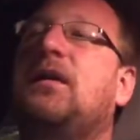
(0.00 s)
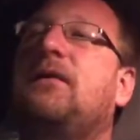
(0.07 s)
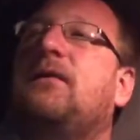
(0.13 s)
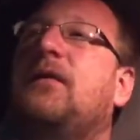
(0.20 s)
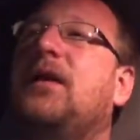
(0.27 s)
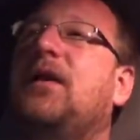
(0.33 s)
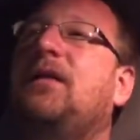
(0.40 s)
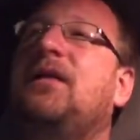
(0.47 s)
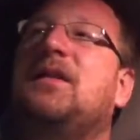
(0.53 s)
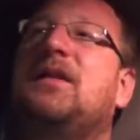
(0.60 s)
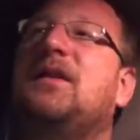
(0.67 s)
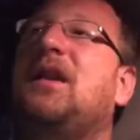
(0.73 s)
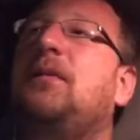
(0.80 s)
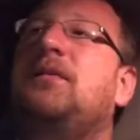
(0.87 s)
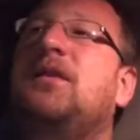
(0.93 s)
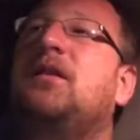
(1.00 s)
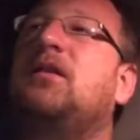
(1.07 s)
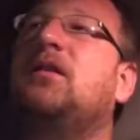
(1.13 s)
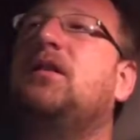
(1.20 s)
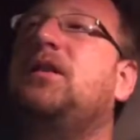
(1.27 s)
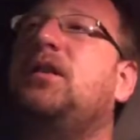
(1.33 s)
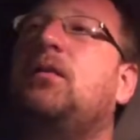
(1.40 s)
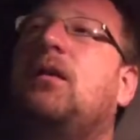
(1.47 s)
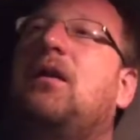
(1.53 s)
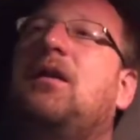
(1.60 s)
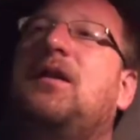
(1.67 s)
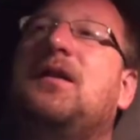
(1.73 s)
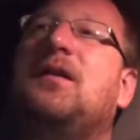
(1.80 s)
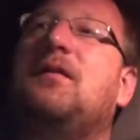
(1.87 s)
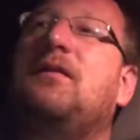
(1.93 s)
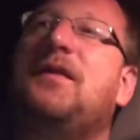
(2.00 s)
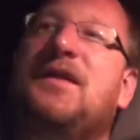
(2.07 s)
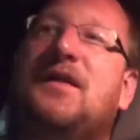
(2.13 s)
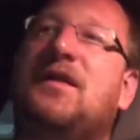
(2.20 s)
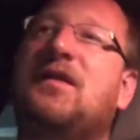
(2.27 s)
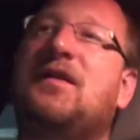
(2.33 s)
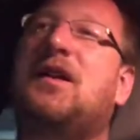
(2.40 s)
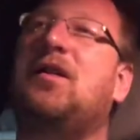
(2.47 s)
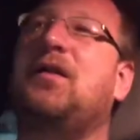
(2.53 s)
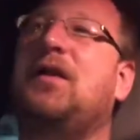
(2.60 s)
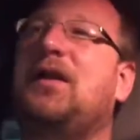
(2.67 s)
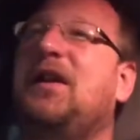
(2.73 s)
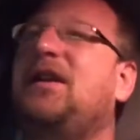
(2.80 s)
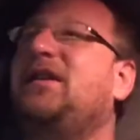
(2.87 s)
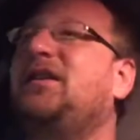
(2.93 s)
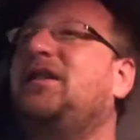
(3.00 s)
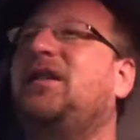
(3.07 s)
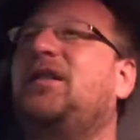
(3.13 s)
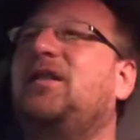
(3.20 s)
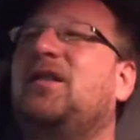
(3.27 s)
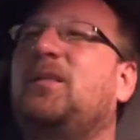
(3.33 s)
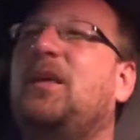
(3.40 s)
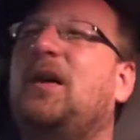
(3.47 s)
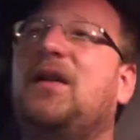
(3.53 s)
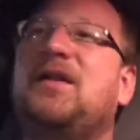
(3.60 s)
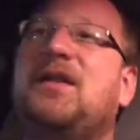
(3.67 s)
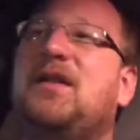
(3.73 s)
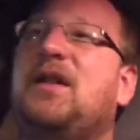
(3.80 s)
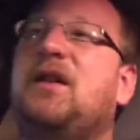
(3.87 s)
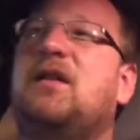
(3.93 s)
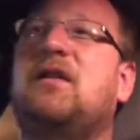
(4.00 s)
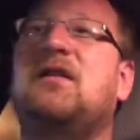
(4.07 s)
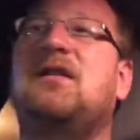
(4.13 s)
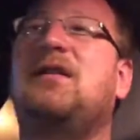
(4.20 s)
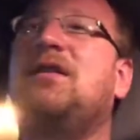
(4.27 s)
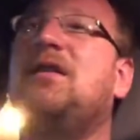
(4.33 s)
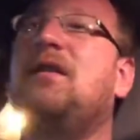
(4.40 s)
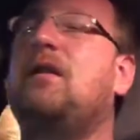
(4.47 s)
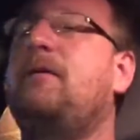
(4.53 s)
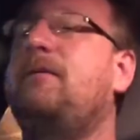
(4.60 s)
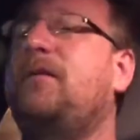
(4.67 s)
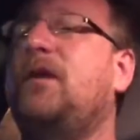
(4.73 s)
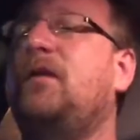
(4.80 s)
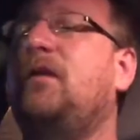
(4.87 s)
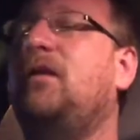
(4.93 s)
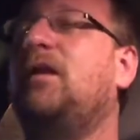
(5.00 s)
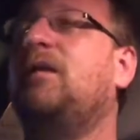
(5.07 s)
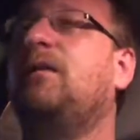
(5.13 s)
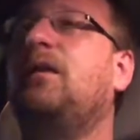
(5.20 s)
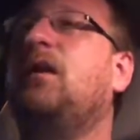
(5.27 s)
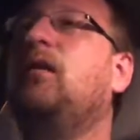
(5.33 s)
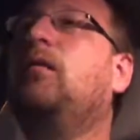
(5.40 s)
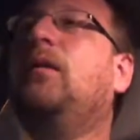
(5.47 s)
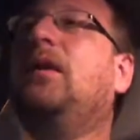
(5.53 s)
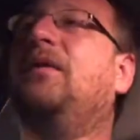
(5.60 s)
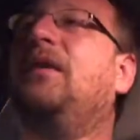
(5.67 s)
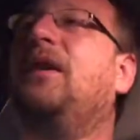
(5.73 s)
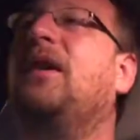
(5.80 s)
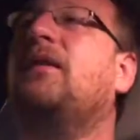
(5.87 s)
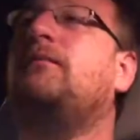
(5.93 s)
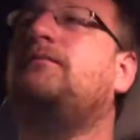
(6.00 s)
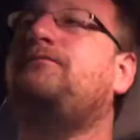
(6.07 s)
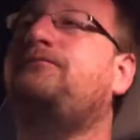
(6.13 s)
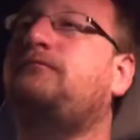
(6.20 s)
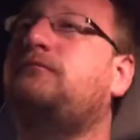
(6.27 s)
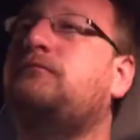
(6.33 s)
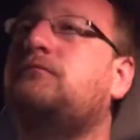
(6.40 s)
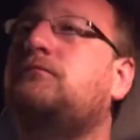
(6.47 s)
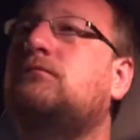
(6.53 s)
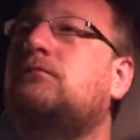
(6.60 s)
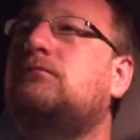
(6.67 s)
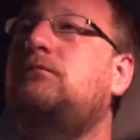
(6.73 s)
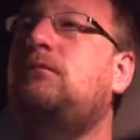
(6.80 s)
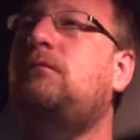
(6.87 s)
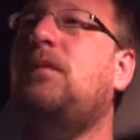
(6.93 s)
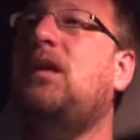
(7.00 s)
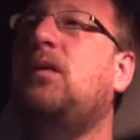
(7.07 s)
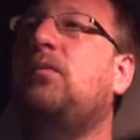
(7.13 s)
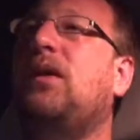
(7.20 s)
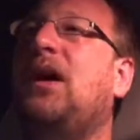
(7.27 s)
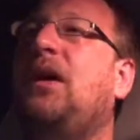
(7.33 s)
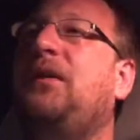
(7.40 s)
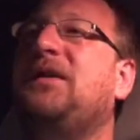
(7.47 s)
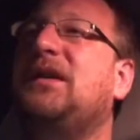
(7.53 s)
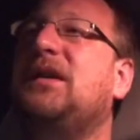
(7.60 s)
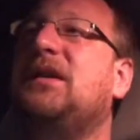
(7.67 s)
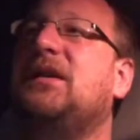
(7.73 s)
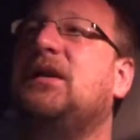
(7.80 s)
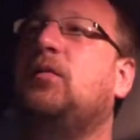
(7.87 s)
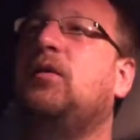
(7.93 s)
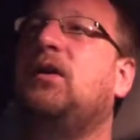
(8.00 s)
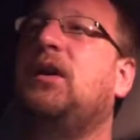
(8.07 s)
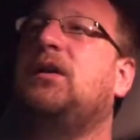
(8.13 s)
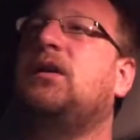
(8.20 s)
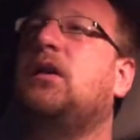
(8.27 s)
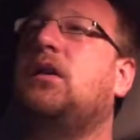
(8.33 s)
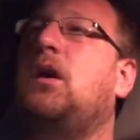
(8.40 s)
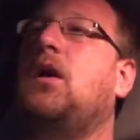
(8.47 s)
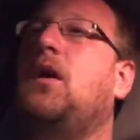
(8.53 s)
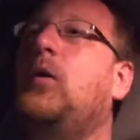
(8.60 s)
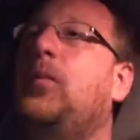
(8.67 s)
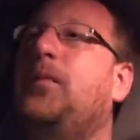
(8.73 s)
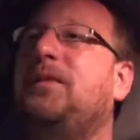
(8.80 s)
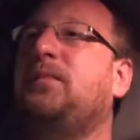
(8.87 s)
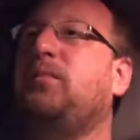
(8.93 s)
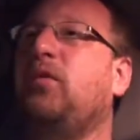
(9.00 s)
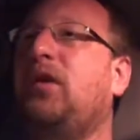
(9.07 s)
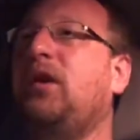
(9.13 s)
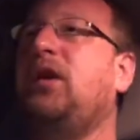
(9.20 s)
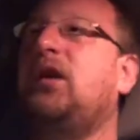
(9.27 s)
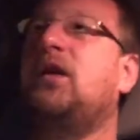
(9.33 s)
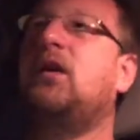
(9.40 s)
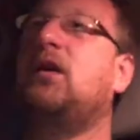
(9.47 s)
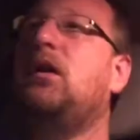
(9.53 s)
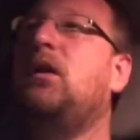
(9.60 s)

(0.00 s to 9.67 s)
friend that's the same gender as you are and go visit their congregation, and your spouse is there. You never know about that. But I've seen so much hope spring